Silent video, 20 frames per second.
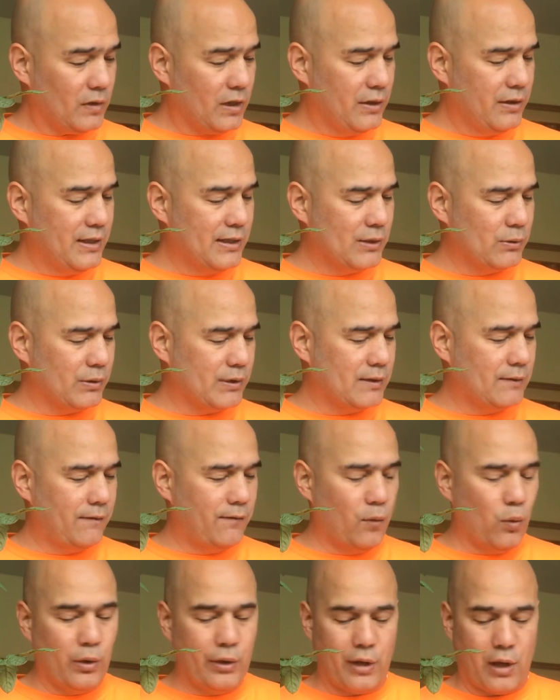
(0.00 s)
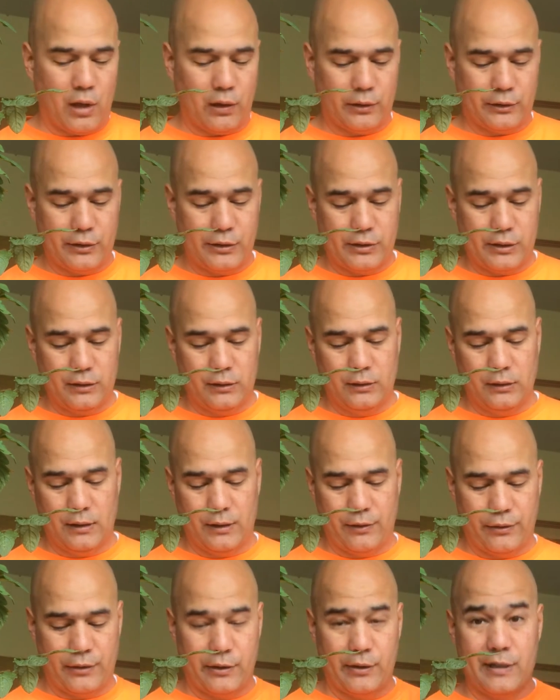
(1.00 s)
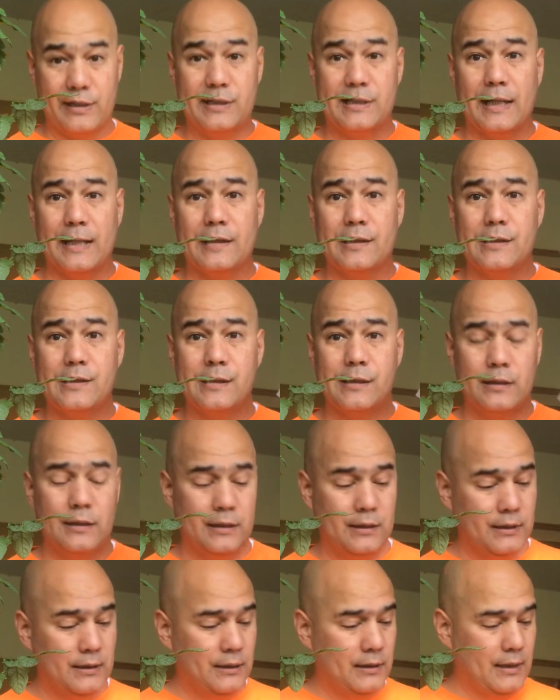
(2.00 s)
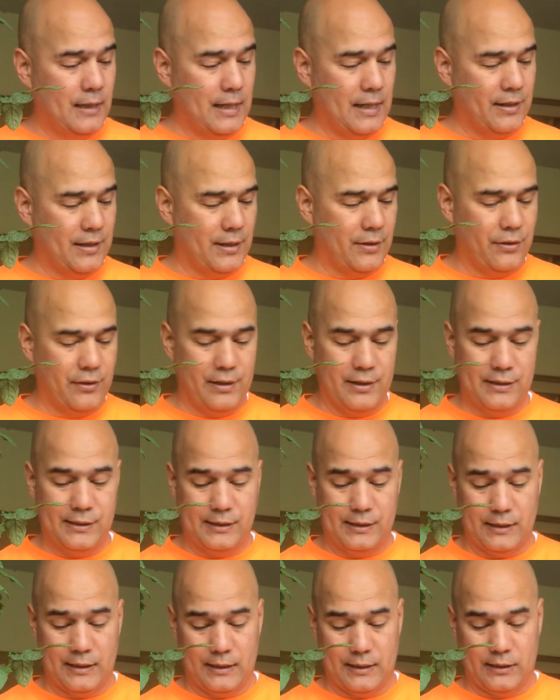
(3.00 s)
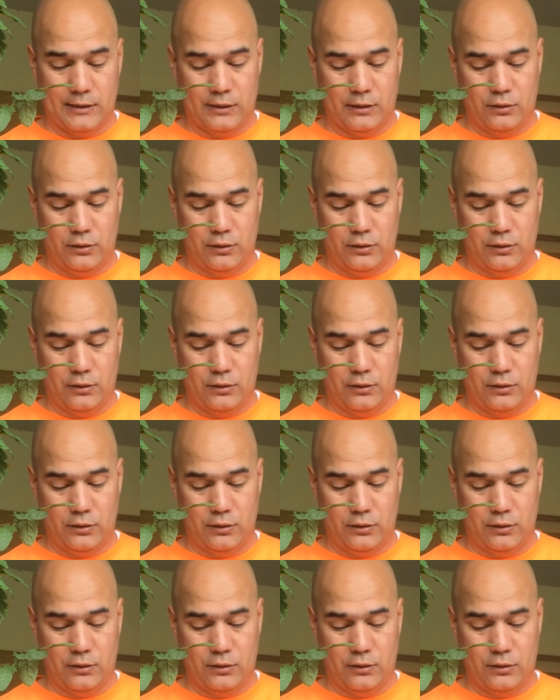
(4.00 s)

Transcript: this was $4.30, and then this is